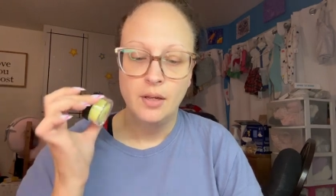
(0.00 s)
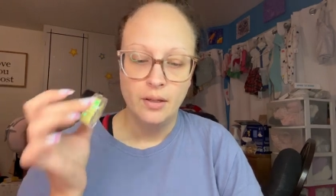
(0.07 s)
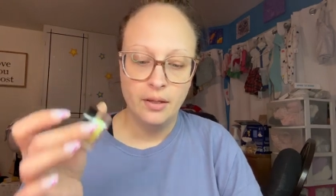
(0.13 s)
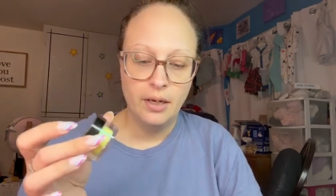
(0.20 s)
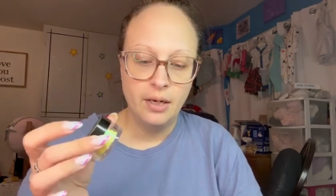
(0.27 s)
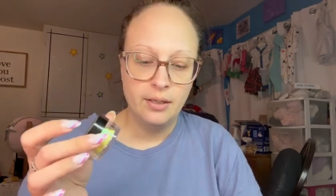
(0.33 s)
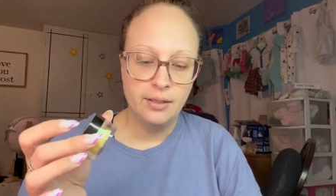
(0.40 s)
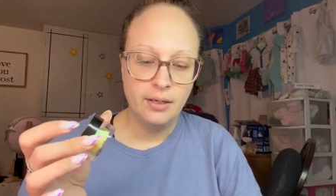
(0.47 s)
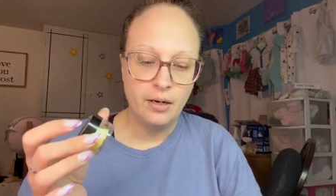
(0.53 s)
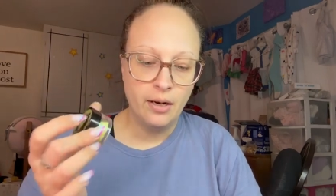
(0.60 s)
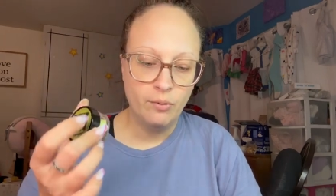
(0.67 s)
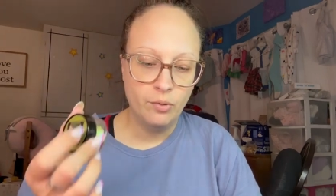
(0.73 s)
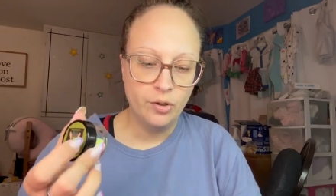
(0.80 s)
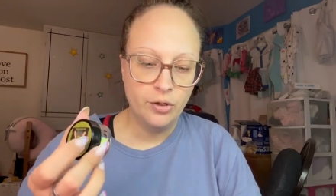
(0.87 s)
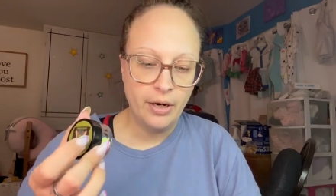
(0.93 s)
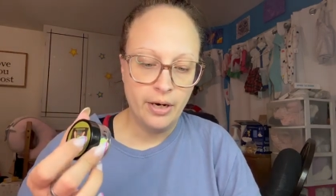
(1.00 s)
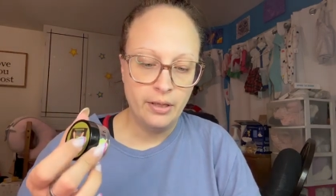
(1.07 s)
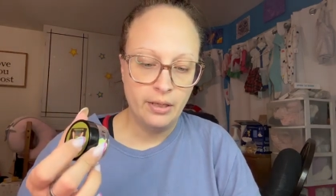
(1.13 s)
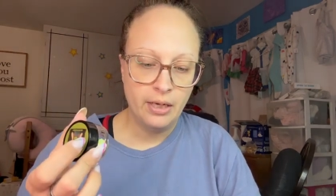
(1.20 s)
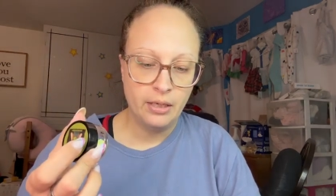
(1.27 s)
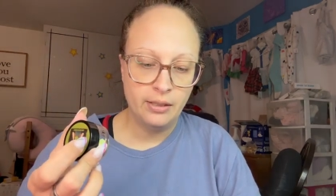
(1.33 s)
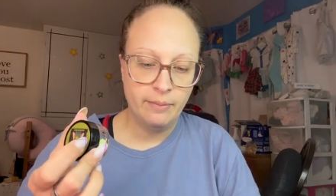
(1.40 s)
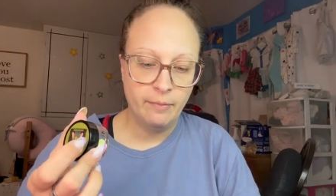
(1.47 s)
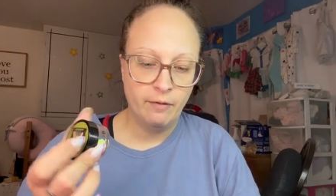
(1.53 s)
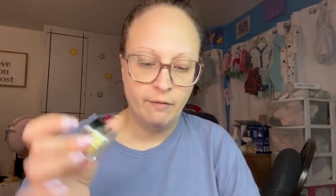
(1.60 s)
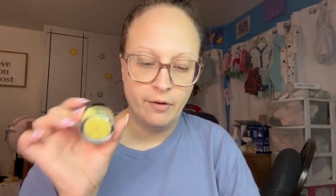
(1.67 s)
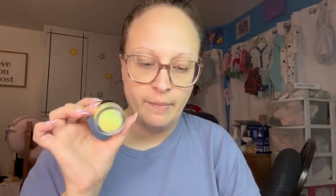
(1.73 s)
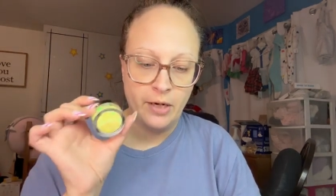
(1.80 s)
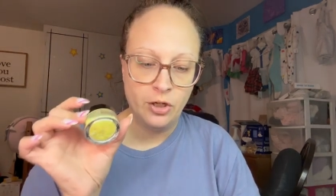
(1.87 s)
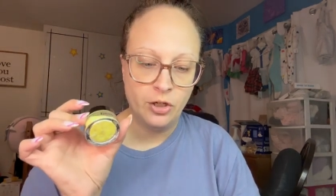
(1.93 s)
Like I said, I will try and link some
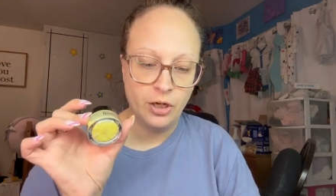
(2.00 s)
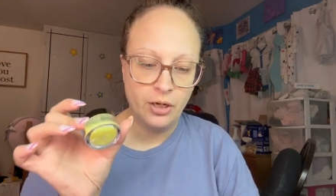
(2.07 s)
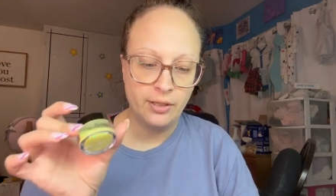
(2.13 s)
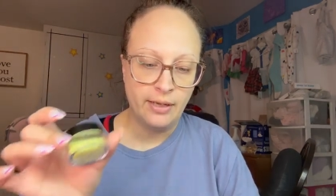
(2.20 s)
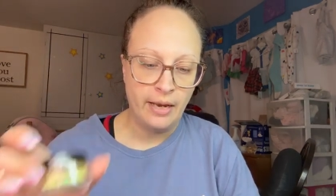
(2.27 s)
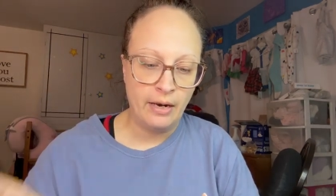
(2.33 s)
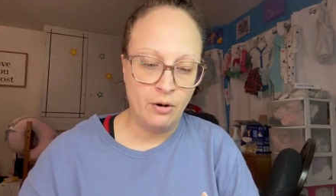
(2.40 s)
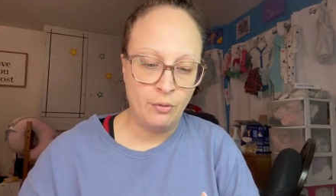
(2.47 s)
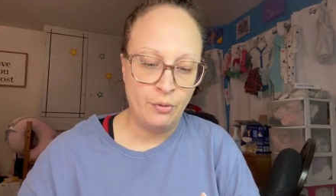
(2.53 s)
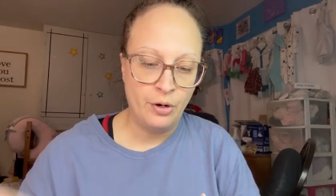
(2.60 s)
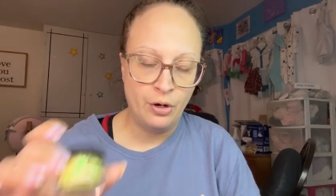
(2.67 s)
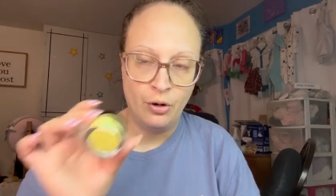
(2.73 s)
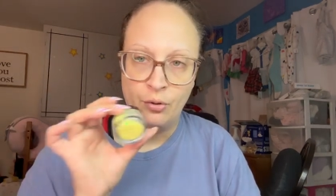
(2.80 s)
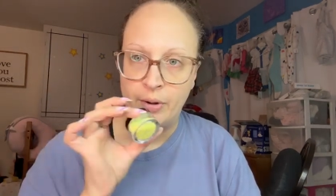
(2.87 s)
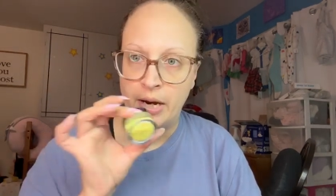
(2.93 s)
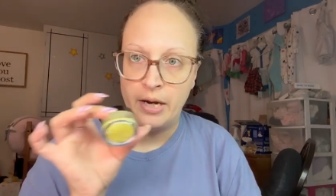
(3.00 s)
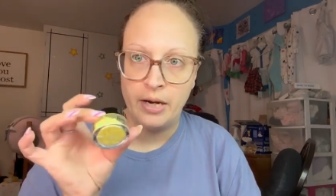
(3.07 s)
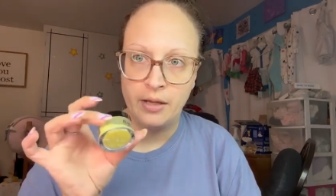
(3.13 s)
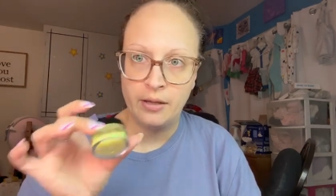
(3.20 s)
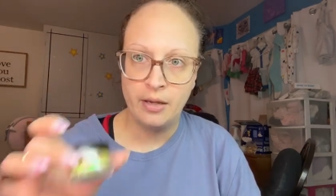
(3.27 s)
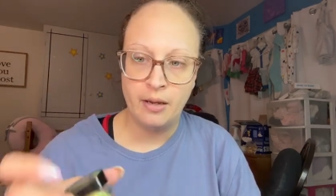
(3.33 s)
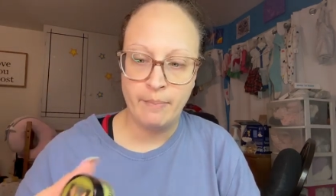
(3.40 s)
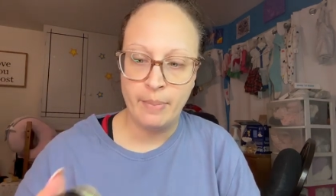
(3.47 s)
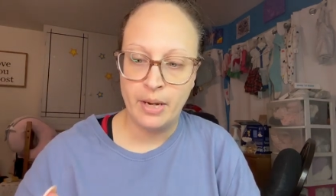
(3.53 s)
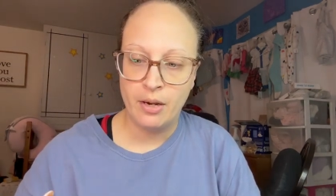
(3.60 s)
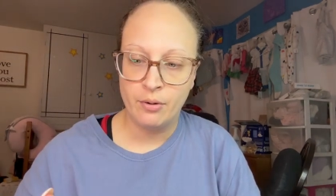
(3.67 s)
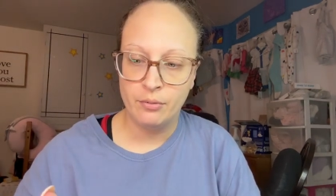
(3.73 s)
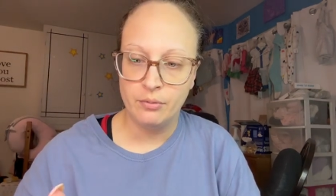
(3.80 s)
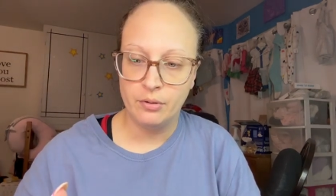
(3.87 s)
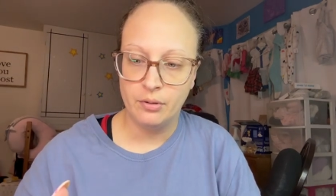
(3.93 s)
information because I don't know anything
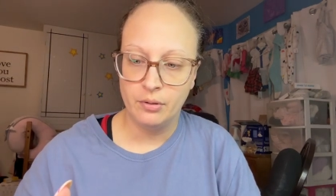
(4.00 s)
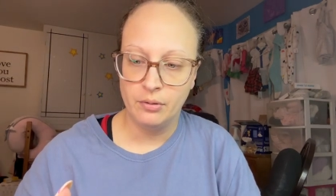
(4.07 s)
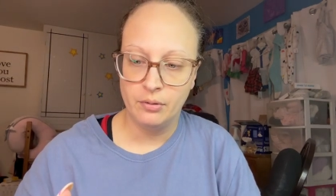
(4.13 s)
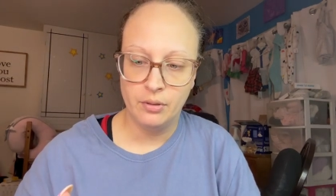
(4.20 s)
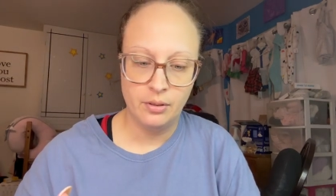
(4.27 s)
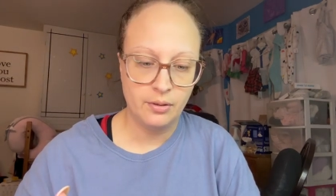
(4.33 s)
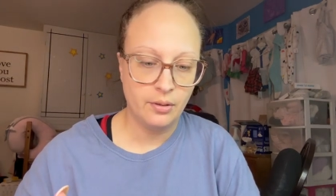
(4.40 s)
about this